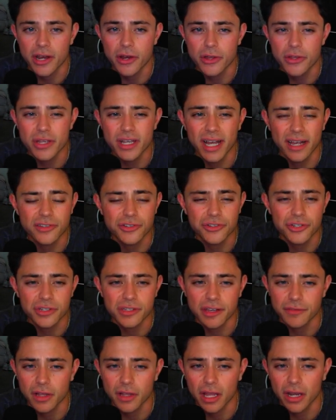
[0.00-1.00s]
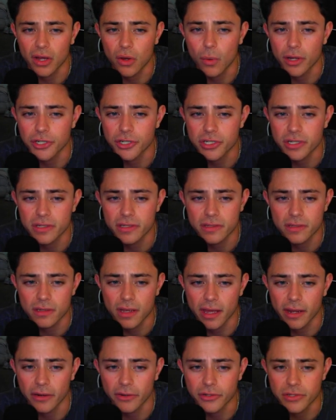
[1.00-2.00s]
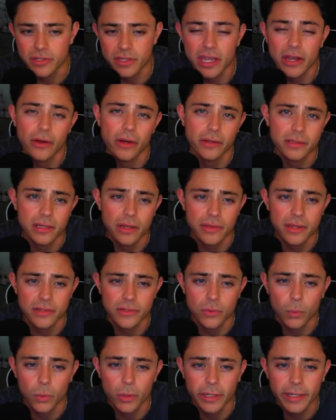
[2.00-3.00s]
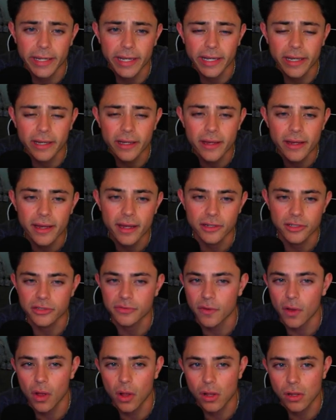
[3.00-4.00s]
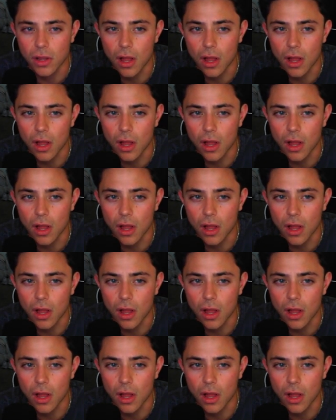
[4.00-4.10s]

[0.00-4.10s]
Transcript: I know you guys just have a lot of questions and are just curious how things are working. Just follow